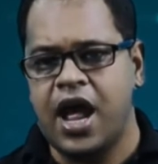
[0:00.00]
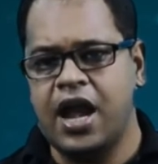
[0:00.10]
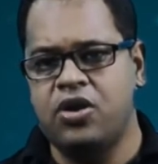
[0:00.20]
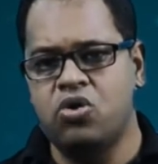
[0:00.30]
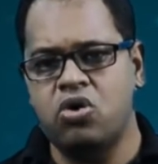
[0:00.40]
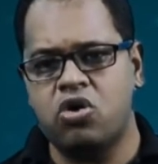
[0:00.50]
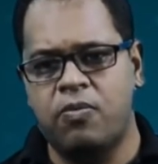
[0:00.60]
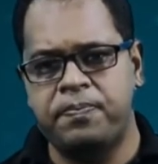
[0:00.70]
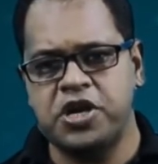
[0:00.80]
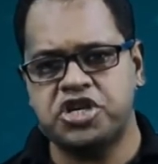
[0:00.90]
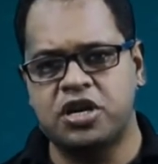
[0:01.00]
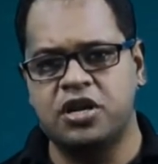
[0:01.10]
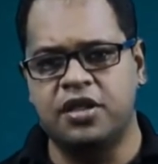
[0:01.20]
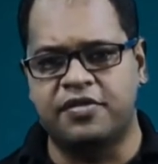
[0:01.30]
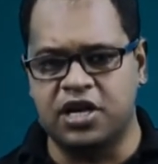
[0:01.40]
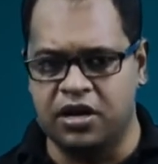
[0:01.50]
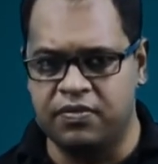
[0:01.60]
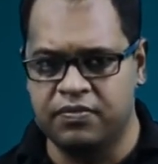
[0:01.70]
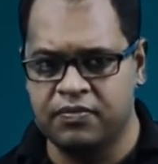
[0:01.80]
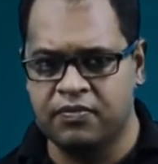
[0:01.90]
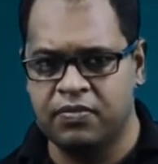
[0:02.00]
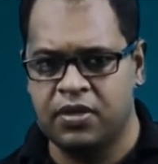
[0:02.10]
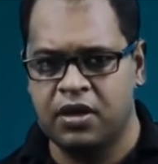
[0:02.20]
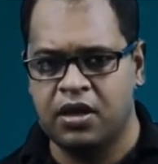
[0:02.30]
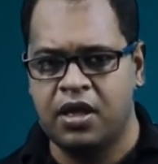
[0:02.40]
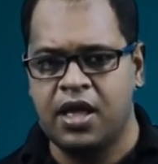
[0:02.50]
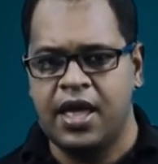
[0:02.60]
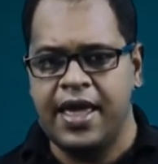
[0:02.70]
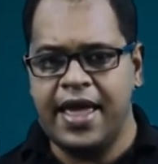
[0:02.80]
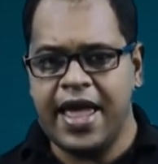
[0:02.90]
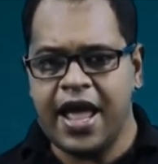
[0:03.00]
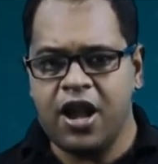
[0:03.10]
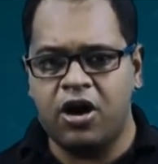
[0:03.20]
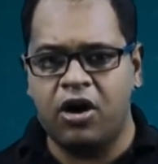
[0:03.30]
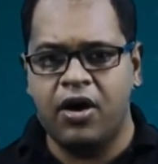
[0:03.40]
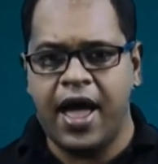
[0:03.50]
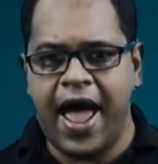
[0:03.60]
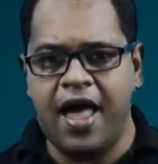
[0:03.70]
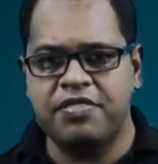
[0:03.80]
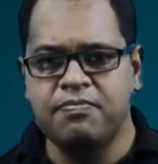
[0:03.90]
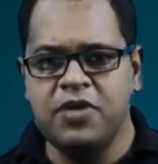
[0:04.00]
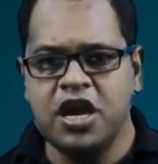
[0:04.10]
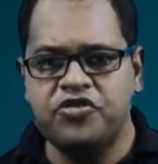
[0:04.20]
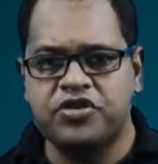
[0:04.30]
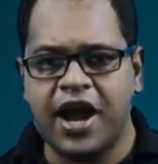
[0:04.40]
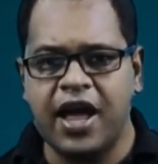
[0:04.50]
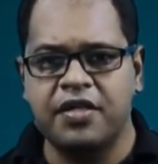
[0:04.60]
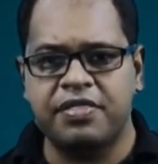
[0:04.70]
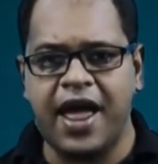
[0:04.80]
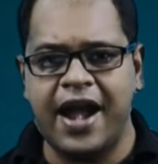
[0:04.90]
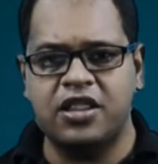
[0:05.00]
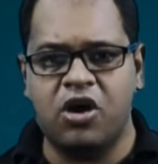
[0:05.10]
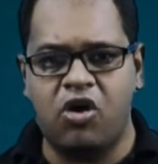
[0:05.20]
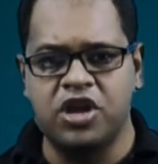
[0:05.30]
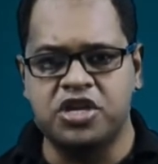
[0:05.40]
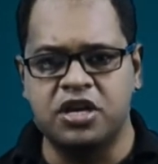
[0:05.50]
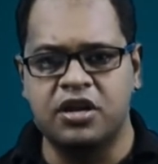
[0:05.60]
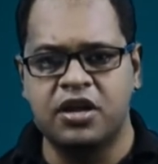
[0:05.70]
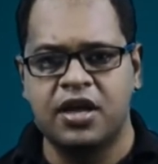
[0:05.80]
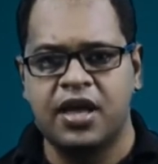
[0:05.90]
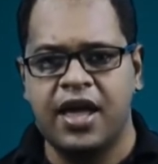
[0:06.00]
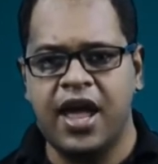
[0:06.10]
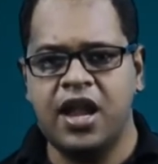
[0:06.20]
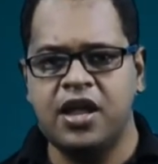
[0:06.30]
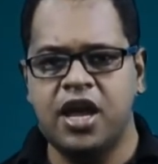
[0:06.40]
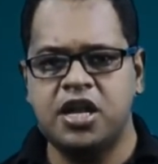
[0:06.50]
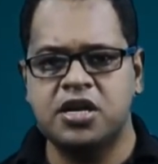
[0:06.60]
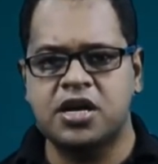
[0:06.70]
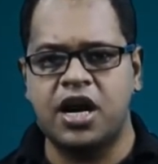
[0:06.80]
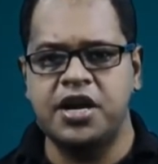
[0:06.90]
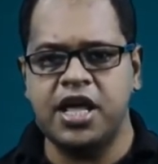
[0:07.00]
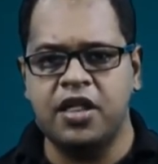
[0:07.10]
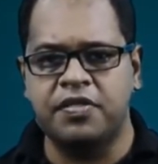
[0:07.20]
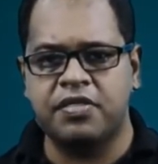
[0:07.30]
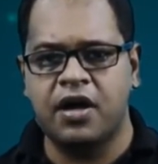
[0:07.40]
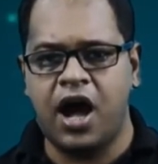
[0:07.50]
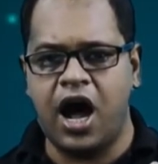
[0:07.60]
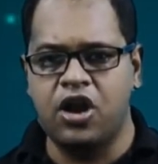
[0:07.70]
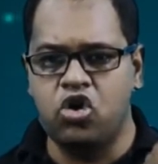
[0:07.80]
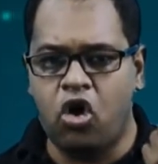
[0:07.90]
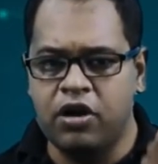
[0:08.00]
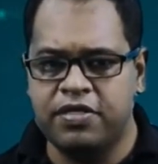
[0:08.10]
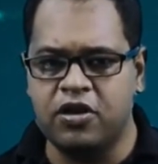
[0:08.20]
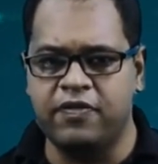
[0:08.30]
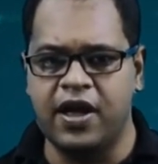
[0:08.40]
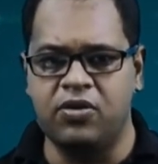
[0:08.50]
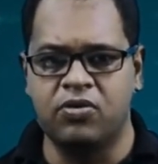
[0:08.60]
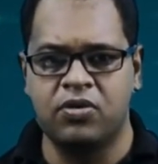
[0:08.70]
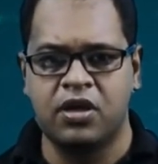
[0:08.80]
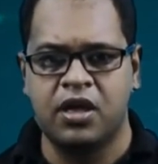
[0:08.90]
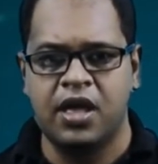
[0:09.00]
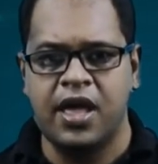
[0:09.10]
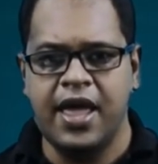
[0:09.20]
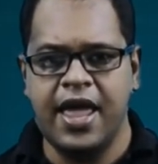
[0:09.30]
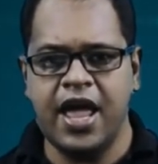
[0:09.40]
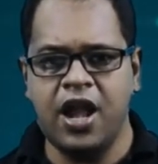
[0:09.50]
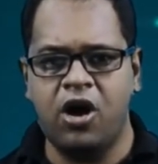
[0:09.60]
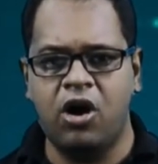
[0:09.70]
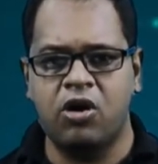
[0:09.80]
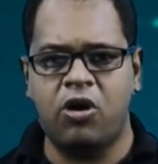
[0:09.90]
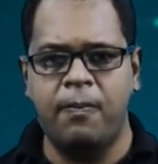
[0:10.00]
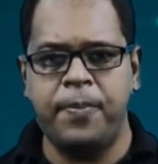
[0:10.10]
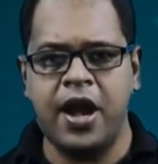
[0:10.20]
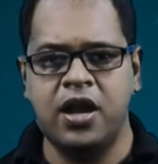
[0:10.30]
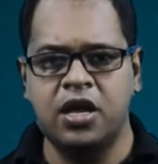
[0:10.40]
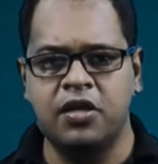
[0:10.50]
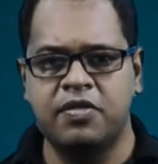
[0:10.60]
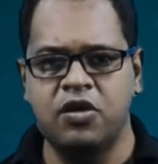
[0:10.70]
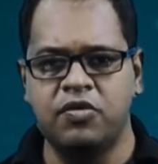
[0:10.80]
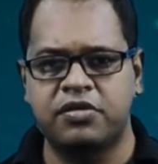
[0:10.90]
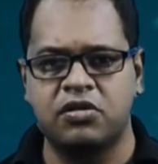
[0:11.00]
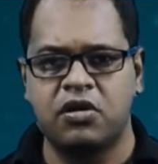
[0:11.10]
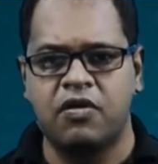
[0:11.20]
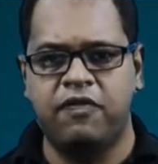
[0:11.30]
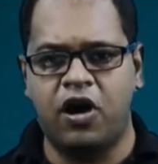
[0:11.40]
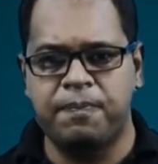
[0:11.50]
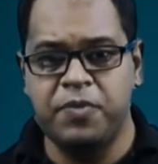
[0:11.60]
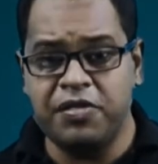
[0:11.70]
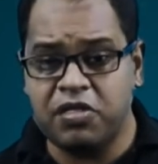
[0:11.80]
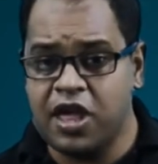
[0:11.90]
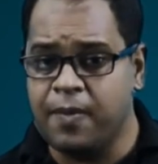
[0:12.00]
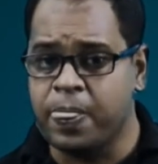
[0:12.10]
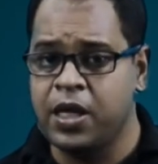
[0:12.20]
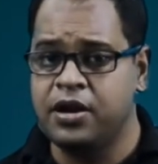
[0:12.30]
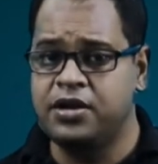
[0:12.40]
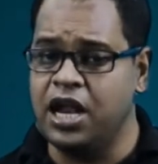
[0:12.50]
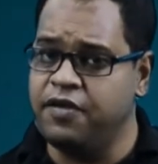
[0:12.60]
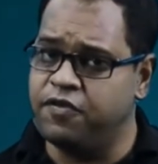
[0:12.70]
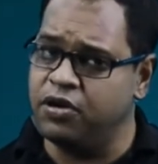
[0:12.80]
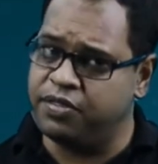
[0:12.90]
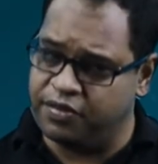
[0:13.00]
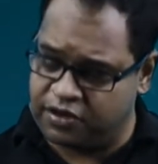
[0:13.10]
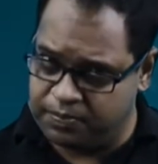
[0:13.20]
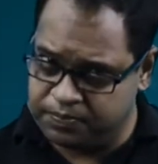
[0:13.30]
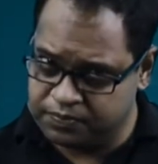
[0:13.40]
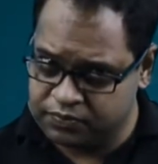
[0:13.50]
and no compression is done. A law has mid-rise at the origin, hence it contains a non-zero value. A law compending is used for PCM telephone system.